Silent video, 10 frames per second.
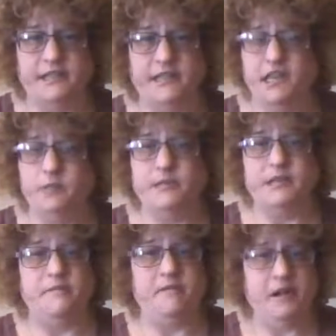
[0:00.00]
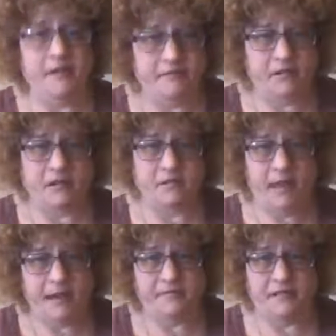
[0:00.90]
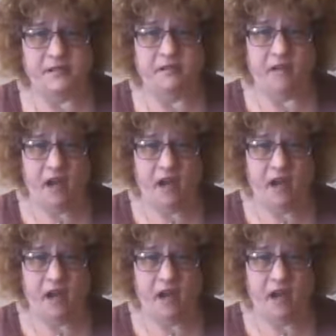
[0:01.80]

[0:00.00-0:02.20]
And he was the very first metaphysical